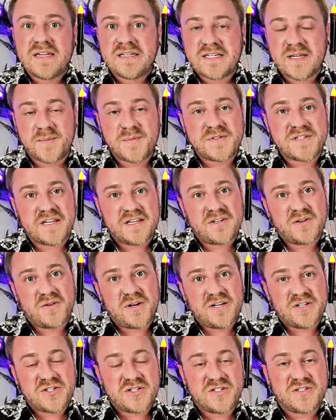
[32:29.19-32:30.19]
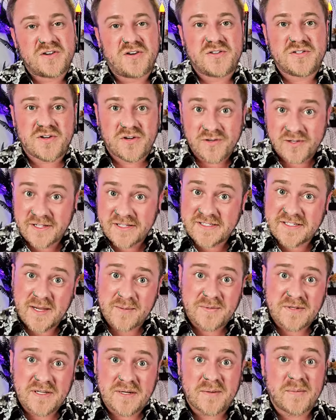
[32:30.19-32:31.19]
Tips and donations are certainly
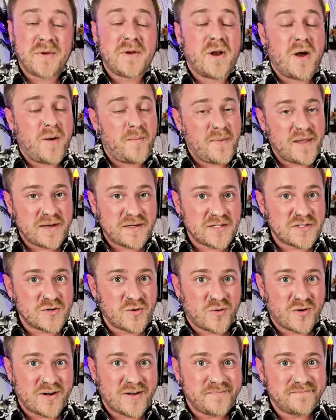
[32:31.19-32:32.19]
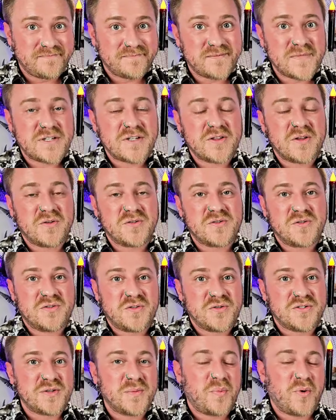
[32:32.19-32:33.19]
accepted, not mandatory. But to those who
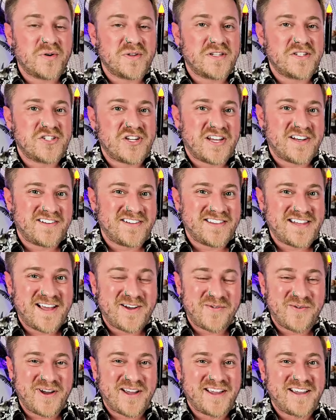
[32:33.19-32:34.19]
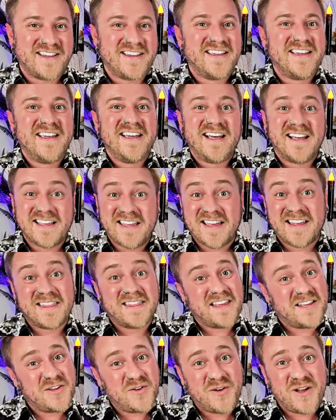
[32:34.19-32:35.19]
do support the channel in that way, again,
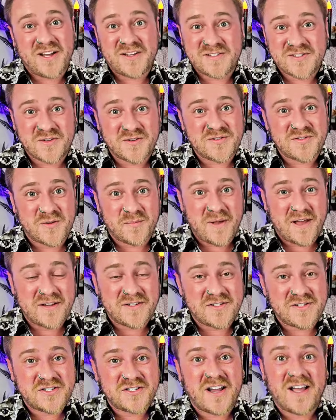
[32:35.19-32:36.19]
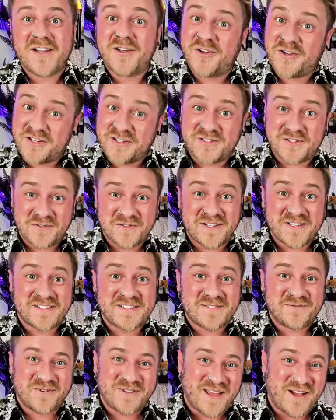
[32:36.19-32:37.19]
thank you guys so, so much. I couldn't do
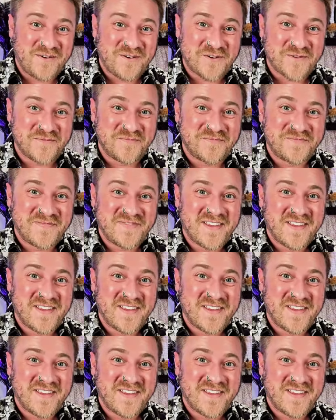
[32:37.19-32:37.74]
this without you.